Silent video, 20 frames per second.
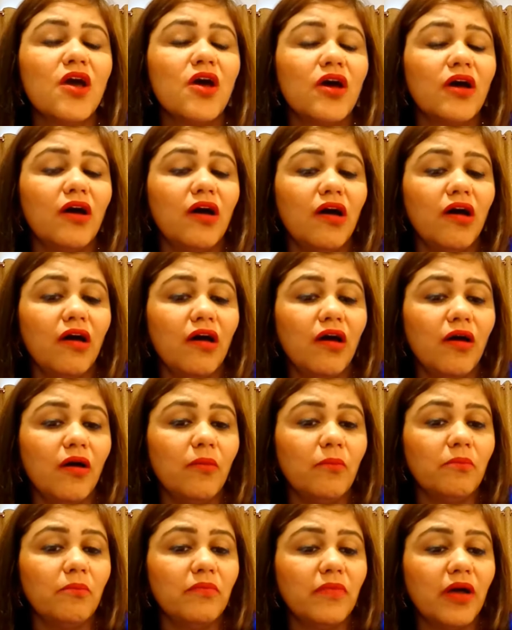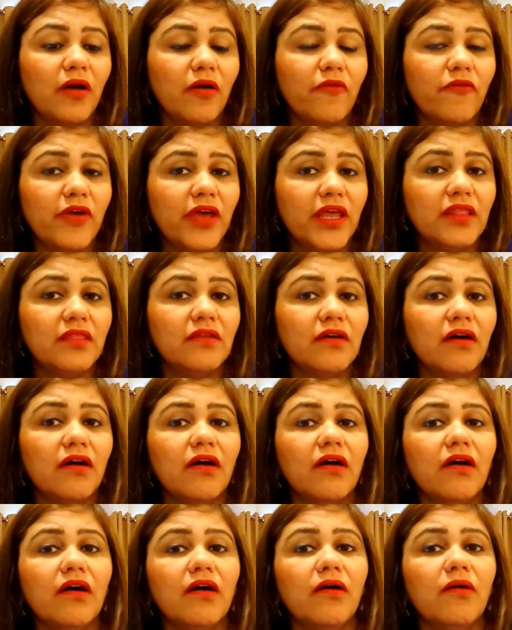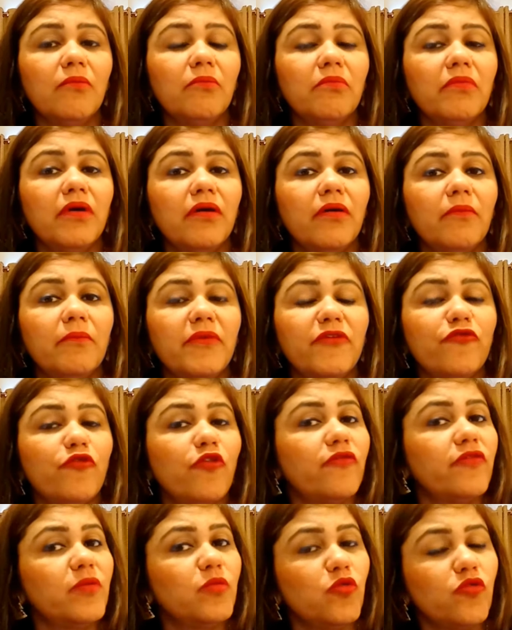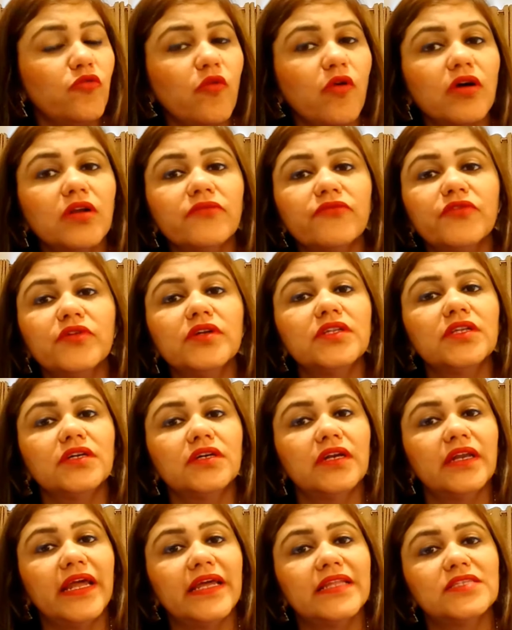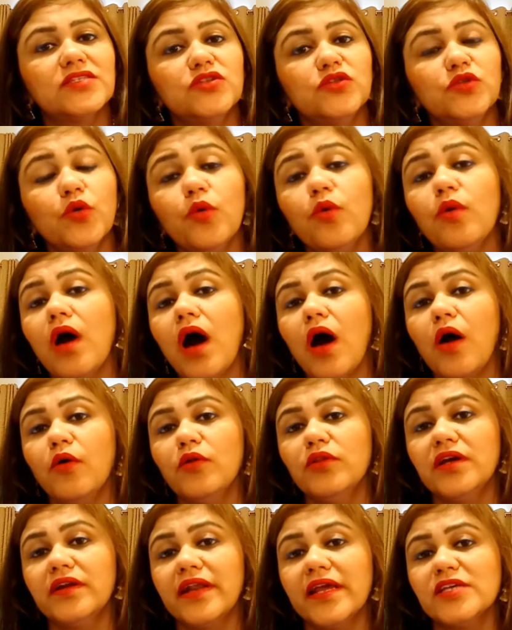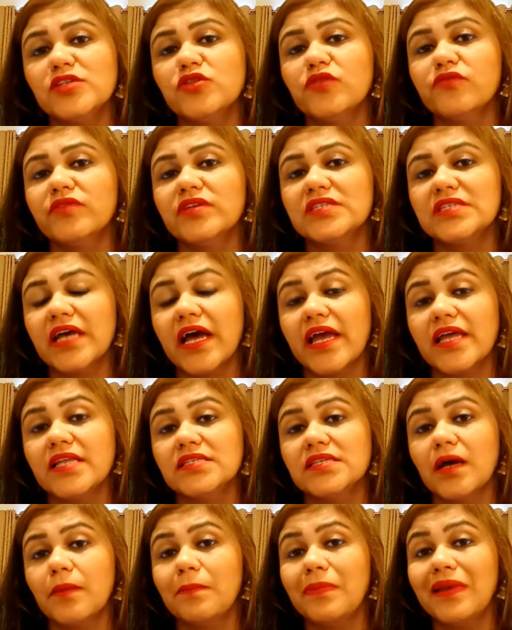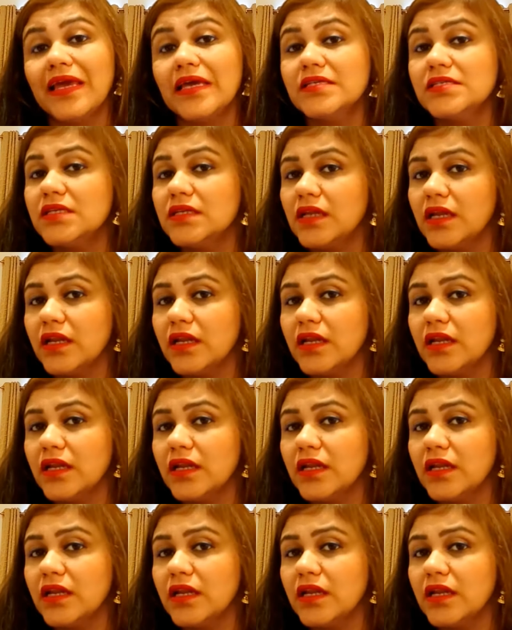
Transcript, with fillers: um, uh, with uh, before we move on further let's know how the rest of the signs are placed in an